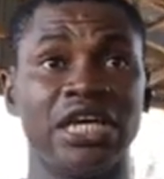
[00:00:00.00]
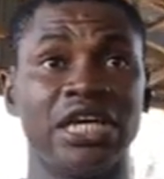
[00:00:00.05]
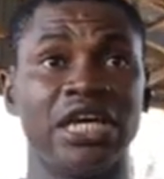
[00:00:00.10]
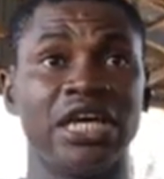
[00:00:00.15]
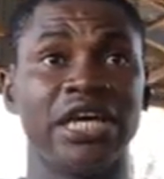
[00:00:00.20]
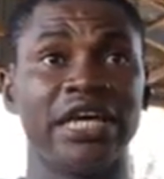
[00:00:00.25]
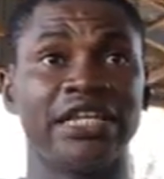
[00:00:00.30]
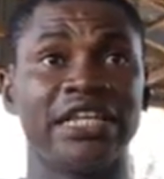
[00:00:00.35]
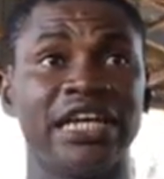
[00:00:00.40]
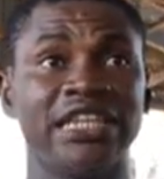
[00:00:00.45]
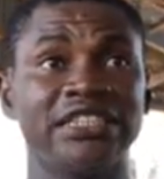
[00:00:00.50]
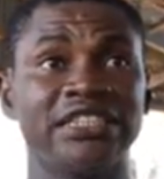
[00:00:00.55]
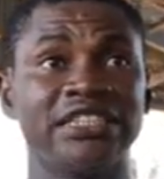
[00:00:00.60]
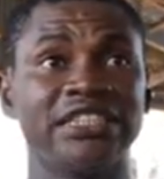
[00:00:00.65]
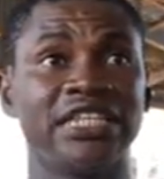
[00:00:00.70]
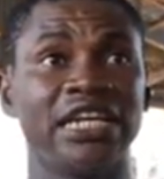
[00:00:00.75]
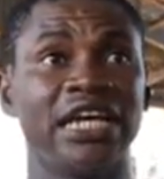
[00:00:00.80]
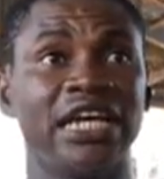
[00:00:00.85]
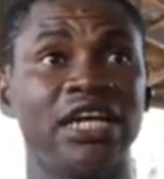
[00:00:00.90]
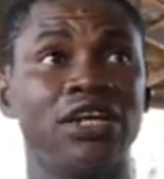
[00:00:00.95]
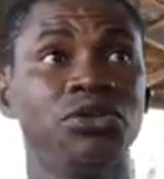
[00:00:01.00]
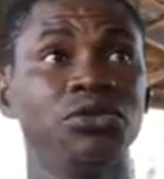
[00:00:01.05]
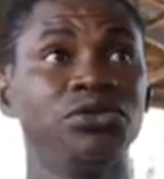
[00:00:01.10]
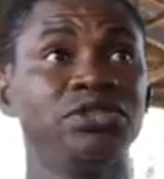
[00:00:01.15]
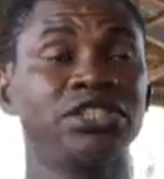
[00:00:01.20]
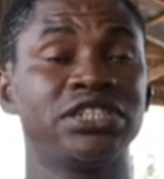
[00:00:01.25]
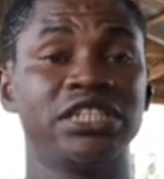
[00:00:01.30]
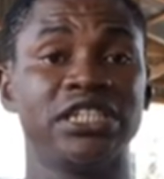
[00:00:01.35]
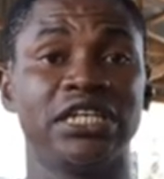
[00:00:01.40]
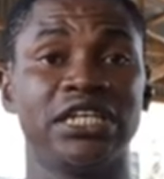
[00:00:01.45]
That is
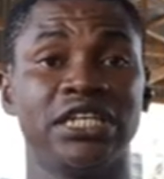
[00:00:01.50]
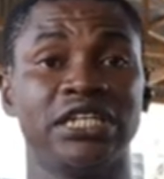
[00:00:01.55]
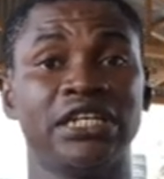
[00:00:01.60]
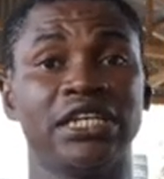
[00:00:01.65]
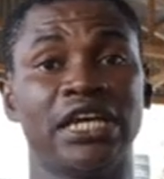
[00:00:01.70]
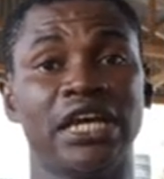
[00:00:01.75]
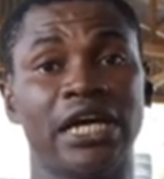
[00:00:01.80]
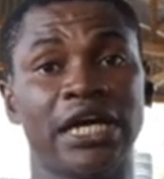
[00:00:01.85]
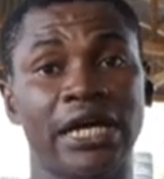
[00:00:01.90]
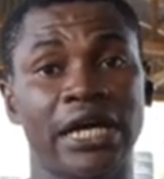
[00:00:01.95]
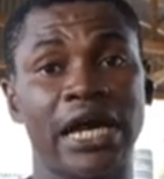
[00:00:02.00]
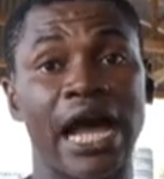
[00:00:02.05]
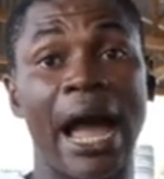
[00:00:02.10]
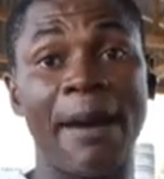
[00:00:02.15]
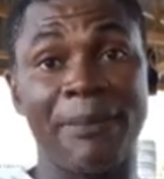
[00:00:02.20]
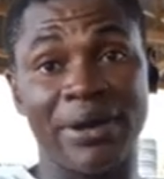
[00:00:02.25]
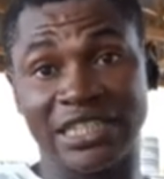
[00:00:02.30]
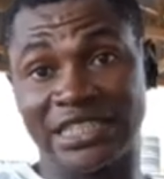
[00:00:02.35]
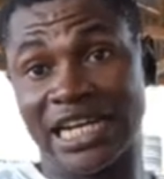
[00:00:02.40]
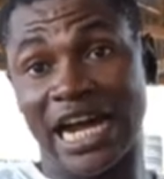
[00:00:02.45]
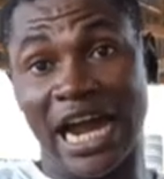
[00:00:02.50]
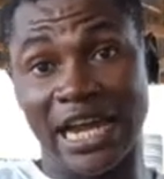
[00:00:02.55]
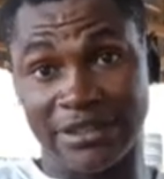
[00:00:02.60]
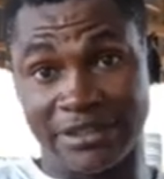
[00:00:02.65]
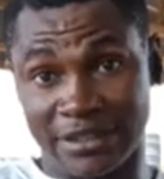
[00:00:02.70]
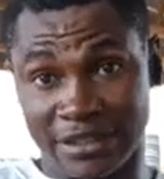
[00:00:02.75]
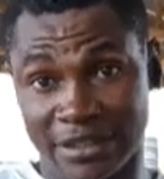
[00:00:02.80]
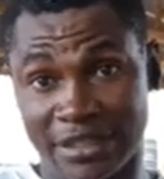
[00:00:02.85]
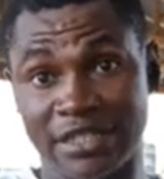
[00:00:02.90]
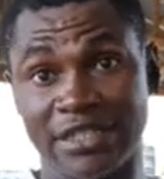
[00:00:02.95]
losing
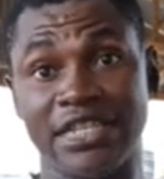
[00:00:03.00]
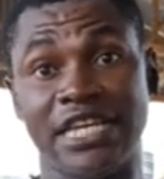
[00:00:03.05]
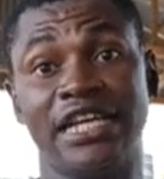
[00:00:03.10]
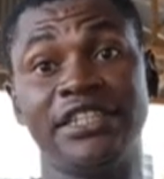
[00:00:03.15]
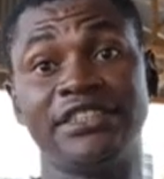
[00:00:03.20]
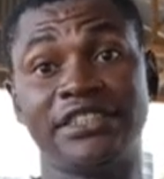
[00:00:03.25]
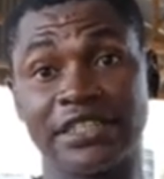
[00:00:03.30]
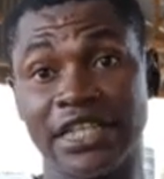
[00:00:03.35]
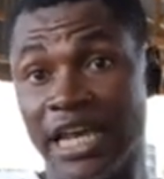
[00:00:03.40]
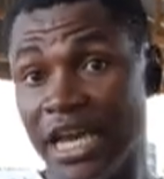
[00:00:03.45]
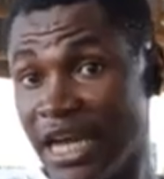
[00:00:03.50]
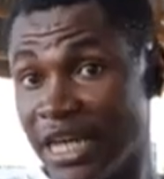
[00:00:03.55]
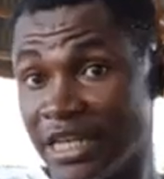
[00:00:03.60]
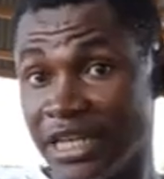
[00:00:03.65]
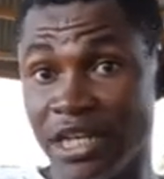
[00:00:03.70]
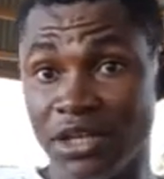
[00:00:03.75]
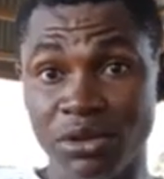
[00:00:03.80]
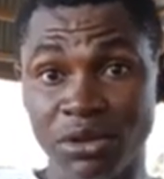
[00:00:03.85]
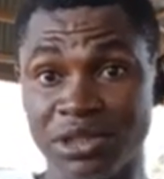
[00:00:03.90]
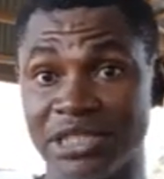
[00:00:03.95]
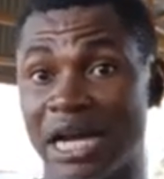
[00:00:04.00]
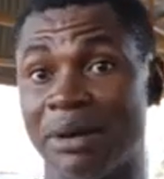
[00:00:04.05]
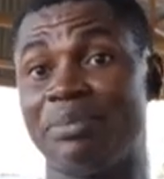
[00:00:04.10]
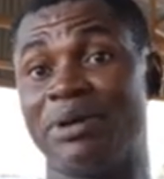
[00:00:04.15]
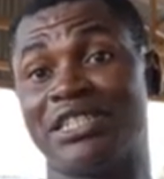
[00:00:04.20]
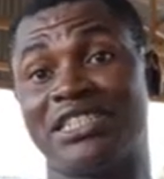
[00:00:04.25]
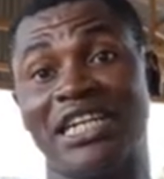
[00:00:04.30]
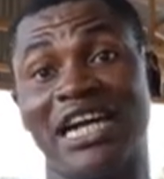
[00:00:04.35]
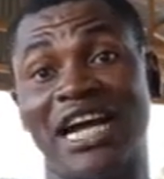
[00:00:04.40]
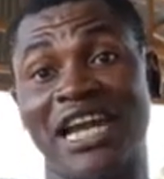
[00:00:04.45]
appetite. Yes, they lose
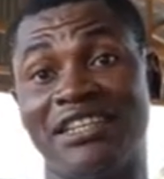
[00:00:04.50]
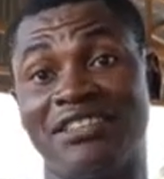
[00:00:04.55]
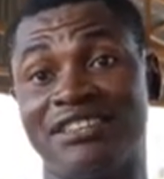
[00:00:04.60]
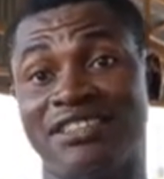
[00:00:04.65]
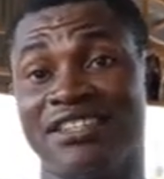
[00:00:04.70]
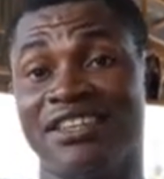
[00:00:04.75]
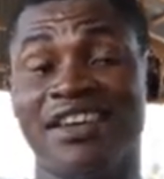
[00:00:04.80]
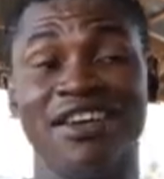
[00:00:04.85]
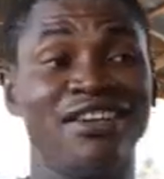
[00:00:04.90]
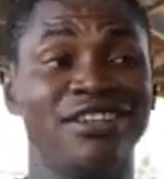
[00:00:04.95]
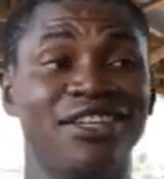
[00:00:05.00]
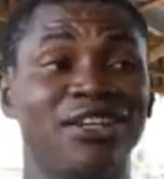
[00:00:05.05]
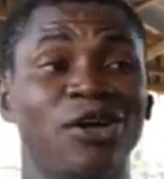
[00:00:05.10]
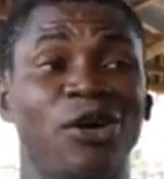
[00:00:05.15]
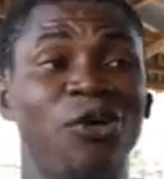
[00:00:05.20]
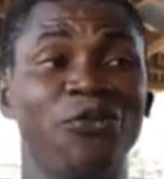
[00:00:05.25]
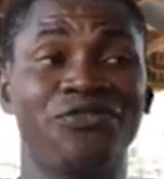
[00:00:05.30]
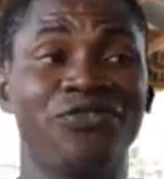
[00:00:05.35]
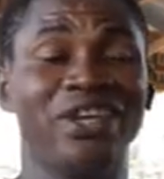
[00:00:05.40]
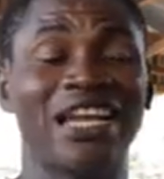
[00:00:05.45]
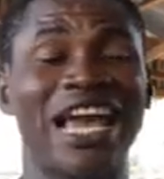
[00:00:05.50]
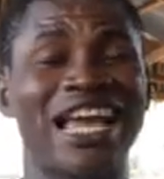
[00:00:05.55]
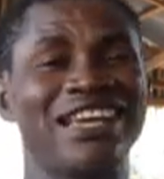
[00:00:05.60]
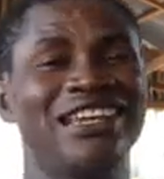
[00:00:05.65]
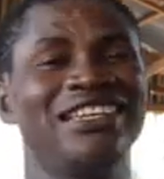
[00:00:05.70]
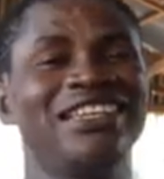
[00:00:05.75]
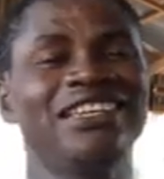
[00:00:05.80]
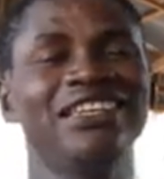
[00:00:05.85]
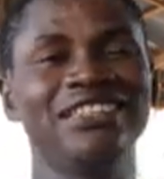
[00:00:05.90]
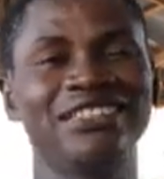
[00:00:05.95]
appetite. They don't feel
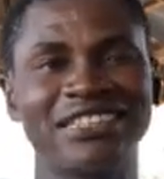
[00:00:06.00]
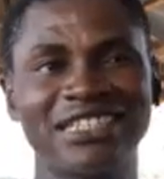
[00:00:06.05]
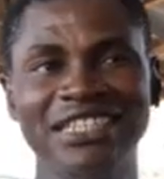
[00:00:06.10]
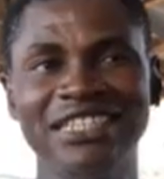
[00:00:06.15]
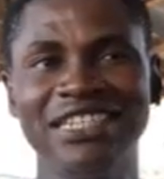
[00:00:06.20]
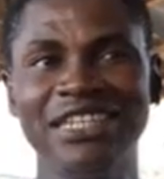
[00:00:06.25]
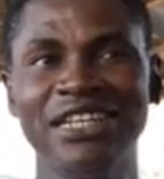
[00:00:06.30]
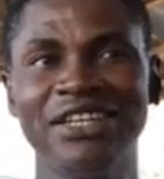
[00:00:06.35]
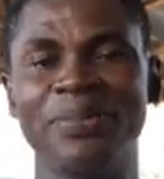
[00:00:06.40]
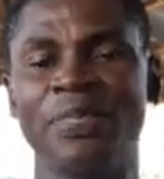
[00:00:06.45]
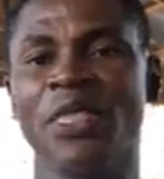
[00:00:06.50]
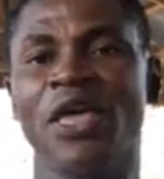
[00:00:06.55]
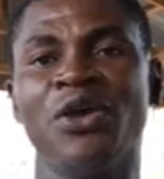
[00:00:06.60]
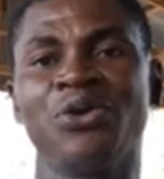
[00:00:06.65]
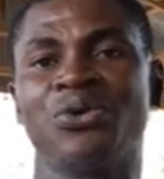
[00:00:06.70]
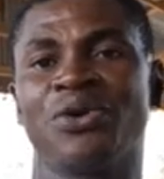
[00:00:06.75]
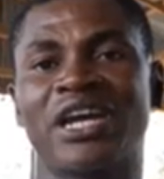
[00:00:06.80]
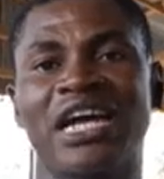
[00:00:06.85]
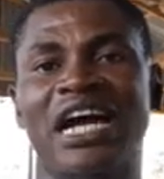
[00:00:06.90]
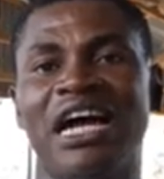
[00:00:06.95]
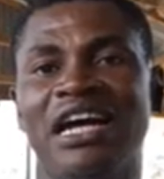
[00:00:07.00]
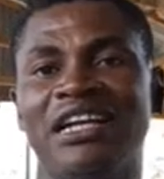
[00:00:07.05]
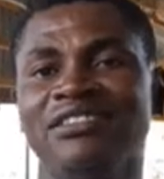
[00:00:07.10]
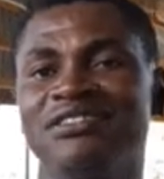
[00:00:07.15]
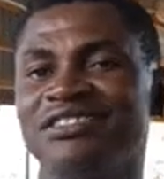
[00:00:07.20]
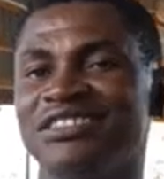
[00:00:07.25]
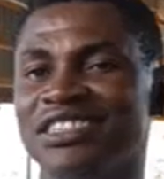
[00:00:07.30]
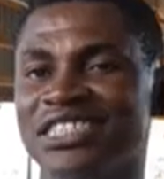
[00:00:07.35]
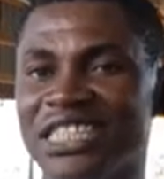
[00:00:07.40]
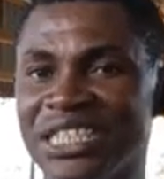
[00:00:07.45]
like eating. You
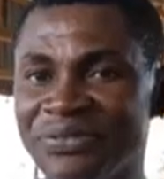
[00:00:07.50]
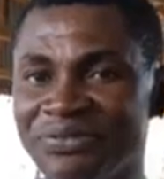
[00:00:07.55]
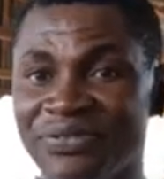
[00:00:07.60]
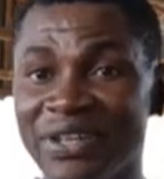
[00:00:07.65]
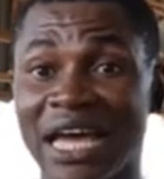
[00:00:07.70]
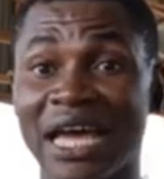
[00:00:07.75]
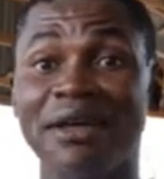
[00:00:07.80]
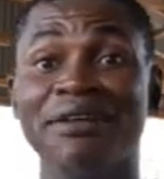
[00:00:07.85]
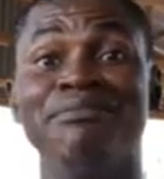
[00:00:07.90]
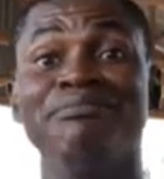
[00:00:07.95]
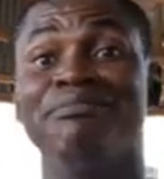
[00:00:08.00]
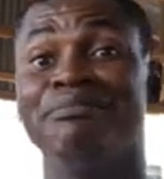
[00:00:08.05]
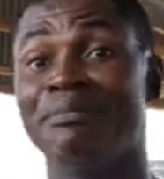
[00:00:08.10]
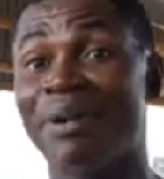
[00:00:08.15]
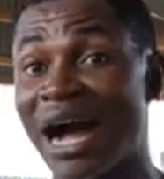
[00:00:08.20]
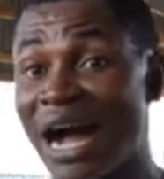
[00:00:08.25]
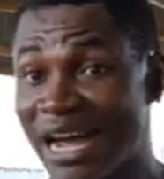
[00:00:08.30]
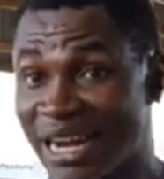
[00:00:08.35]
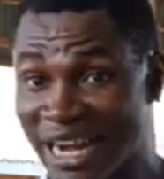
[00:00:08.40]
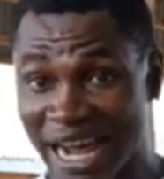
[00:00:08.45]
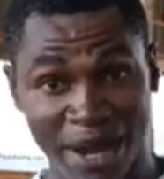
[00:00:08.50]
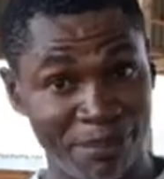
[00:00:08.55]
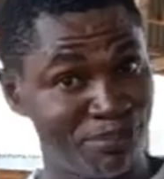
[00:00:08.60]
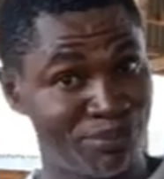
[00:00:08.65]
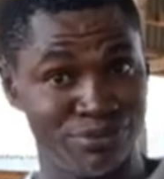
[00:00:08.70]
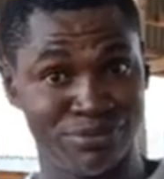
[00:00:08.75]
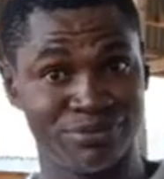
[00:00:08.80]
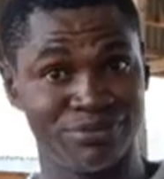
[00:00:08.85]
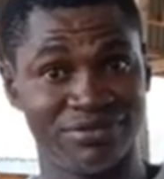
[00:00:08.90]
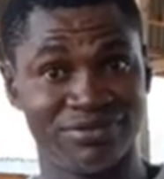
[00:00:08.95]
can give them
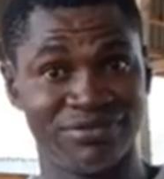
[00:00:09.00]
pineapple.